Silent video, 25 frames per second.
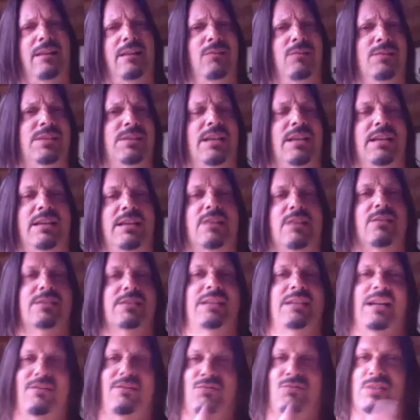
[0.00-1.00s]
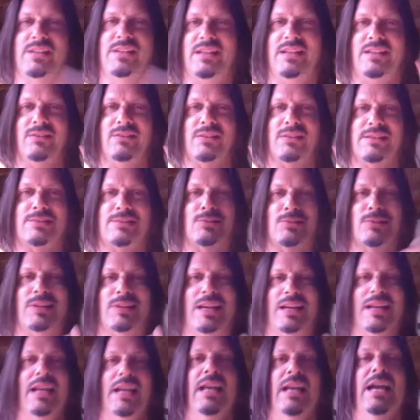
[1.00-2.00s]
It was like, it's kind of ridiculous
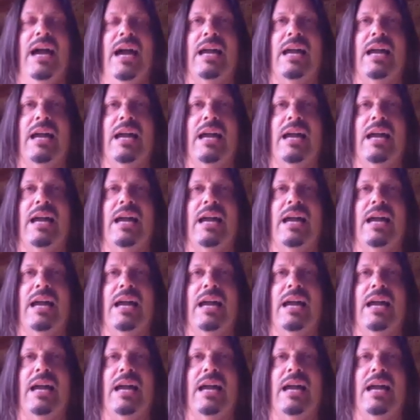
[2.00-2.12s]
looking.